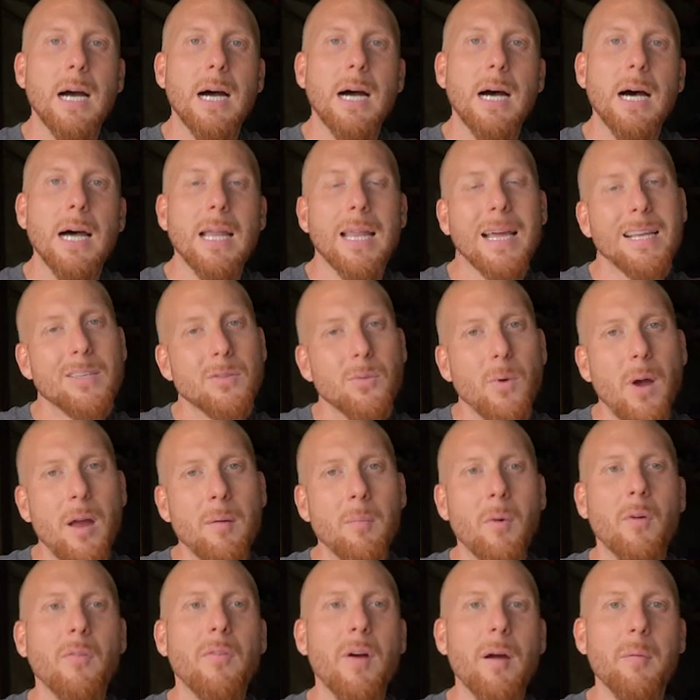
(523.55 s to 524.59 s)
Uh, that's why
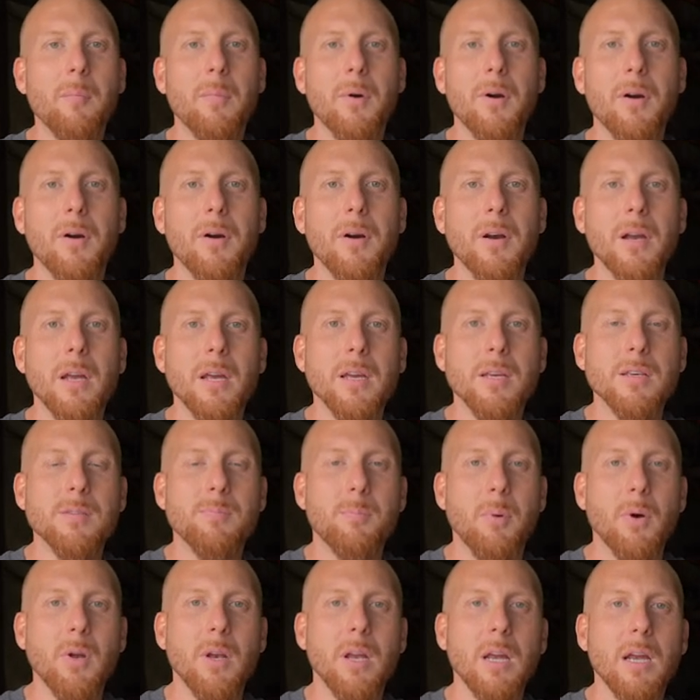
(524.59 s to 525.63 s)
Movember is
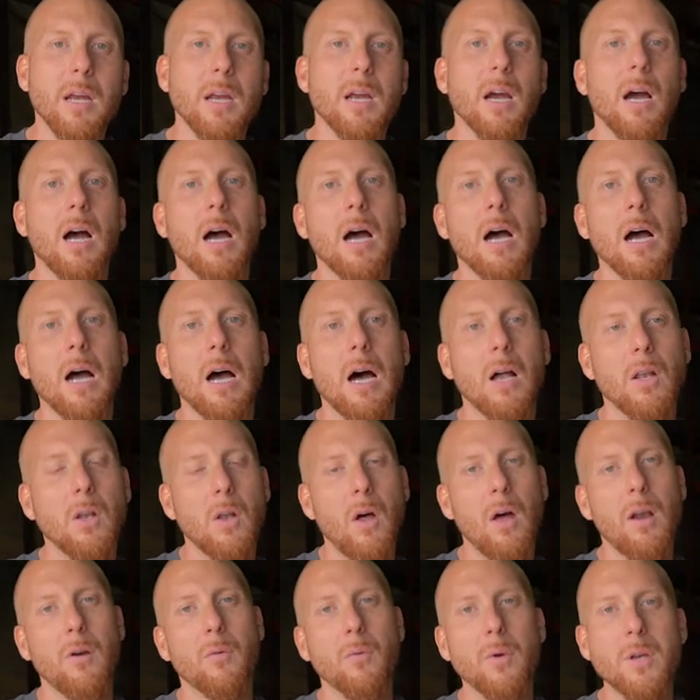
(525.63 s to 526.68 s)
putting uh, a
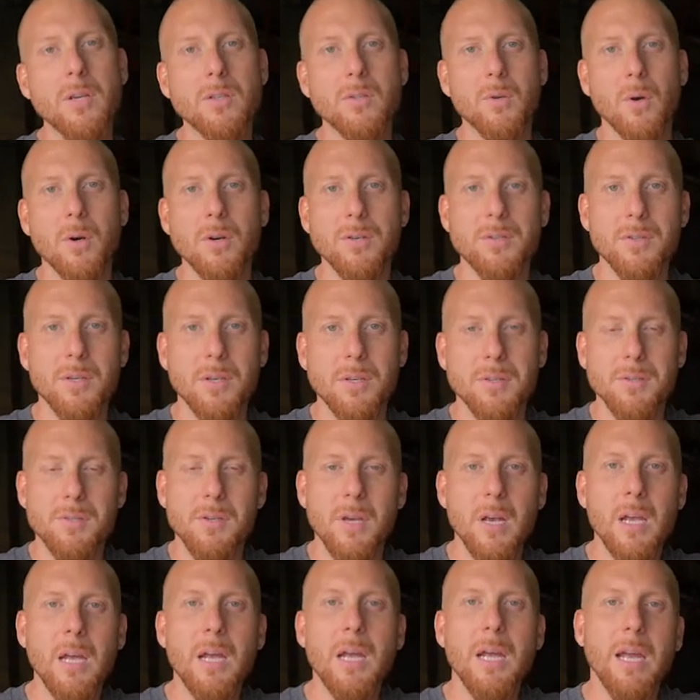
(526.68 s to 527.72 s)
lot of resources
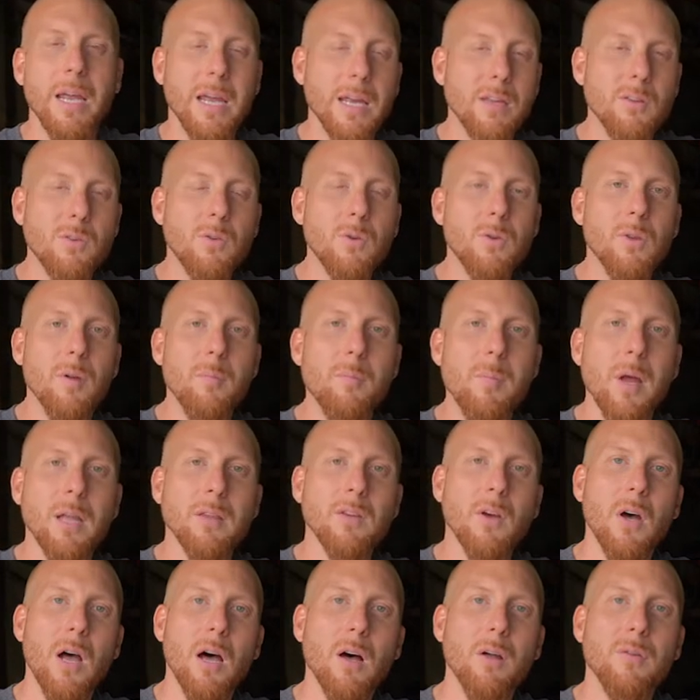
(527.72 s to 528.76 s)
into the
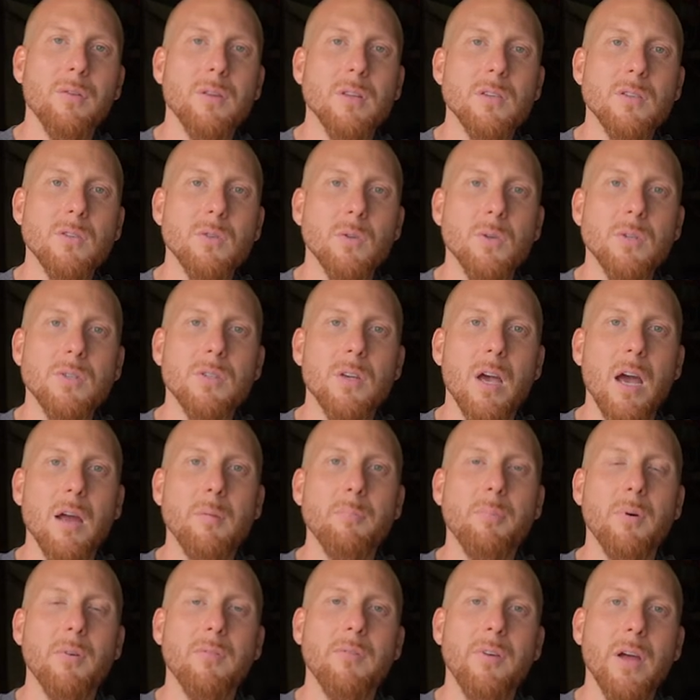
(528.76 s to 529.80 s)
mental health and suicide
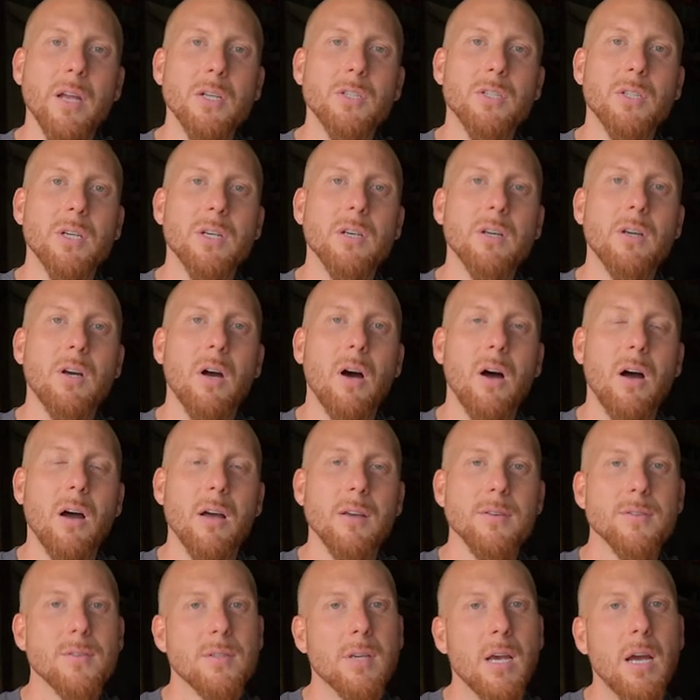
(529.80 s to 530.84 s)
prevention
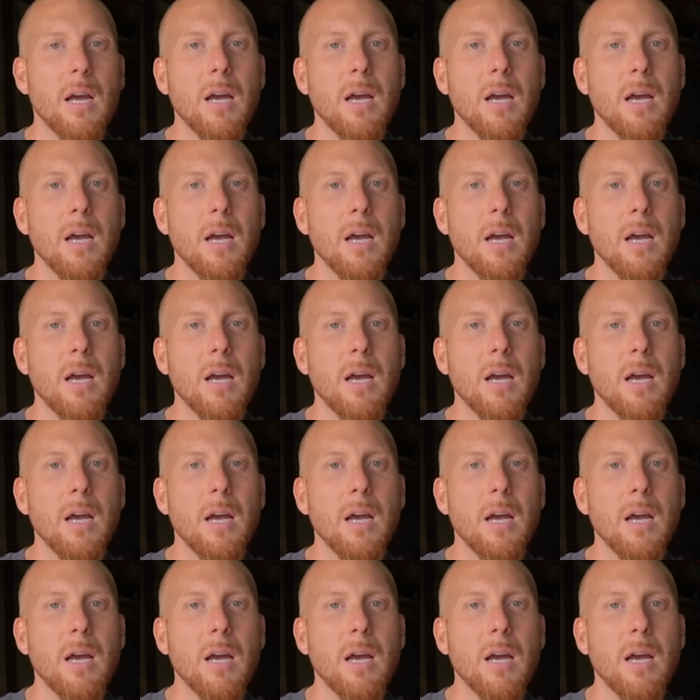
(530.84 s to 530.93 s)
cause,